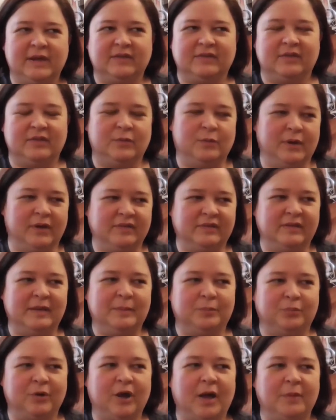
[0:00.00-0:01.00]
because otherwise
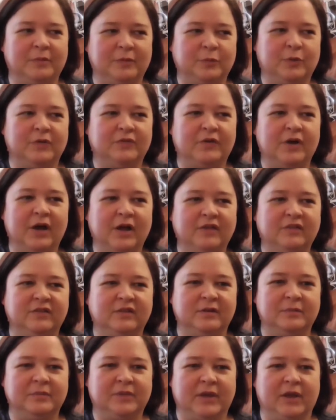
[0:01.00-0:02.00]
he probably would have
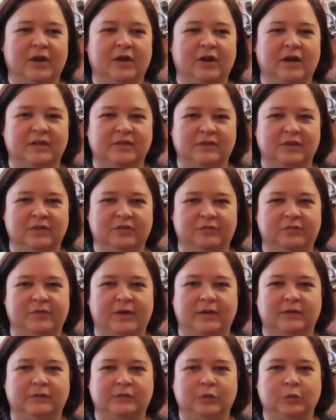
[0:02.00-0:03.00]
hunted him there and thus
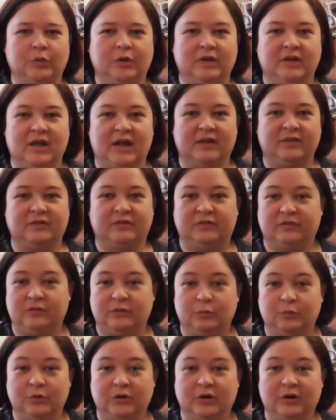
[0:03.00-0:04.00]
found Luke a lot
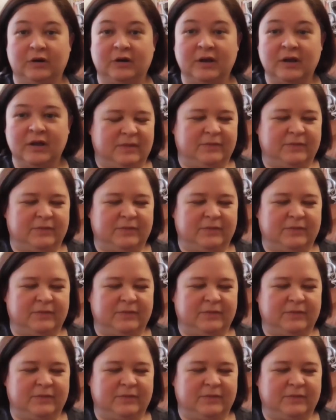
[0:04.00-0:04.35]
sooner.